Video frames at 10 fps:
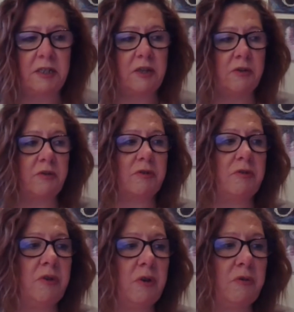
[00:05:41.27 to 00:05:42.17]
The earth
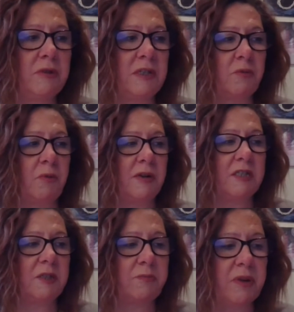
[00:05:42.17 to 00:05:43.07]
knows it
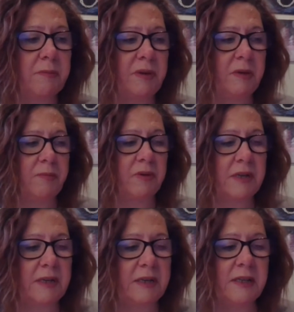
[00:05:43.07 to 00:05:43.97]
wants to bring
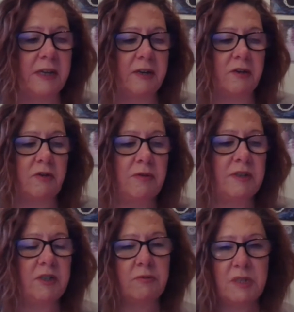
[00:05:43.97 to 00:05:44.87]
people in that are
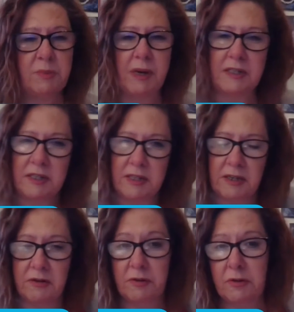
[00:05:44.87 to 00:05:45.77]
going to respect
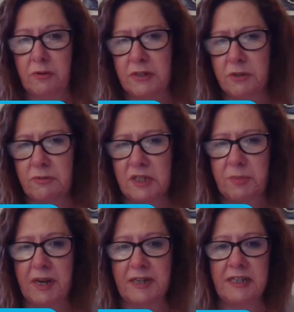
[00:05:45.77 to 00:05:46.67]
the earth, going to
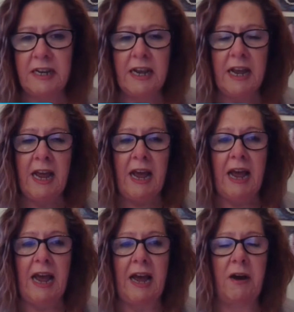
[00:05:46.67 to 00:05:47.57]
respect
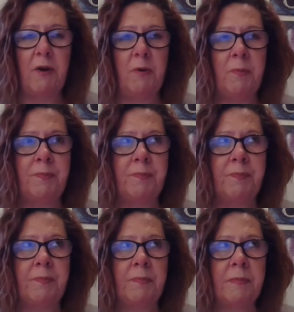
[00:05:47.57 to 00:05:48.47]
how
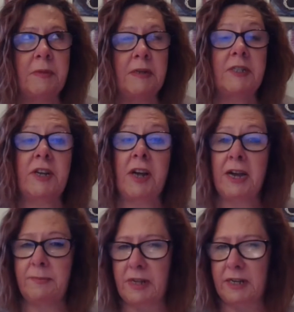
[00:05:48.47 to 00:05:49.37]

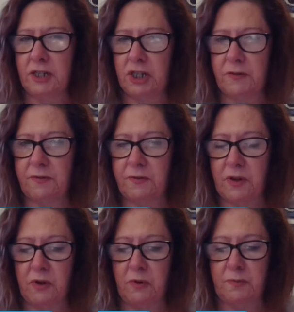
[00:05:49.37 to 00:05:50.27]
timelines should
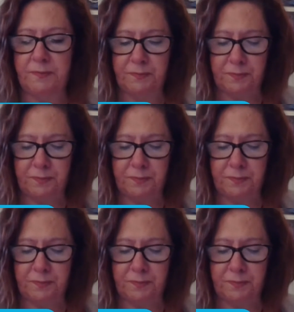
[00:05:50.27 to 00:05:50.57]
flow.